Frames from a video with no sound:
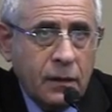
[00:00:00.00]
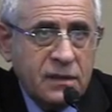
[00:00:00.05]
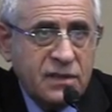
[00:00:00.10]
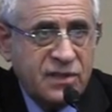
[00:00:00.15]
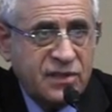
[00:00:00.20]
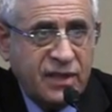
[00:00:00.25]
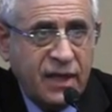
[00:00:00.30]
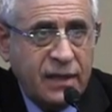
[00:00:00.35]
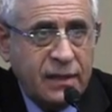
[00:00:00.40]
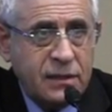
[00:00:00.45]

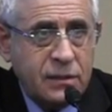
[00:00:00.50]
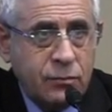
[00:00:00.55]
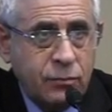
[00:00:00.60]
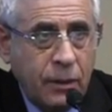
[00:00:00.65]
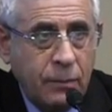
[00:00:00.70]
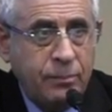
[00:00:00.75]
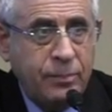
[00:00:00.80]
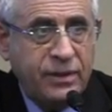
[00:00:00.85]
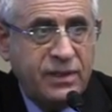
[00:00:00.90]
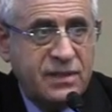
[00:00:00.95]
states
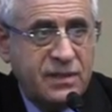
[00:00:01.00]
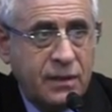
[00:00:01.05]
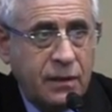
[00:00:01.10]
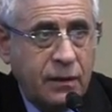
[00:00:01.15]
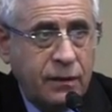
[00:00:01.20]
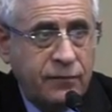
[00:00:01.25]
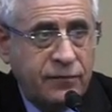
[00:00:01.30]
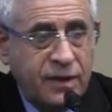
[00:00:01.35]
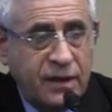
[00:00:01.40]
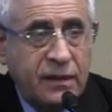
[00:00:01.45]
will
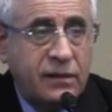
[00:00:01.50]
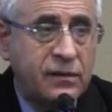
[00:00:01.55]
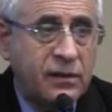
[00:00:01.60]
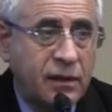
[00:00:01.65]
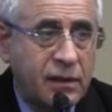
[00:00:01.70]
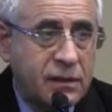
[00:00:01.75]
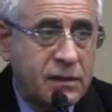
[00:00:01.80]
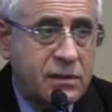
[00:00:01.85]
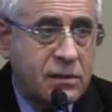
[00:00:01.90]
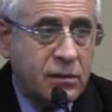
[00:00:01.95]
preserve the
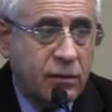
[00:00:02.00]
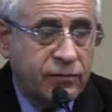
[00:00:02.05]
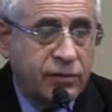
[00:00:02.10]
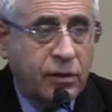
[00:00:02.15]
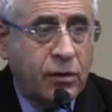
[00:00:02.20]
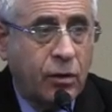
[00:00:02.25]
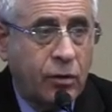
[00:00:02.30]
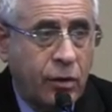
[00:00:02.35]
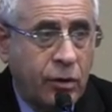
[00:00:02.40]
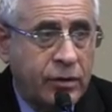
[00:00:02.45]
interests of
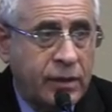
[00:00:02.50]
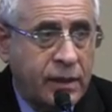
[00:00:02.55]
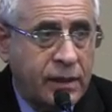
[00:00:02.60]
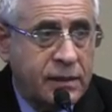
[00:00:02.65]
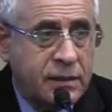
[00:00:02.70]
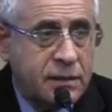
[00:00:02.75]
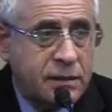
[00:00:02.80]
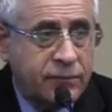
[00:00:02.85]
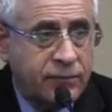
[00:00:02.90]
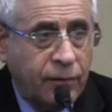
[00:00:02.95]
the
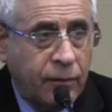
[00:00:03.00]
colonialists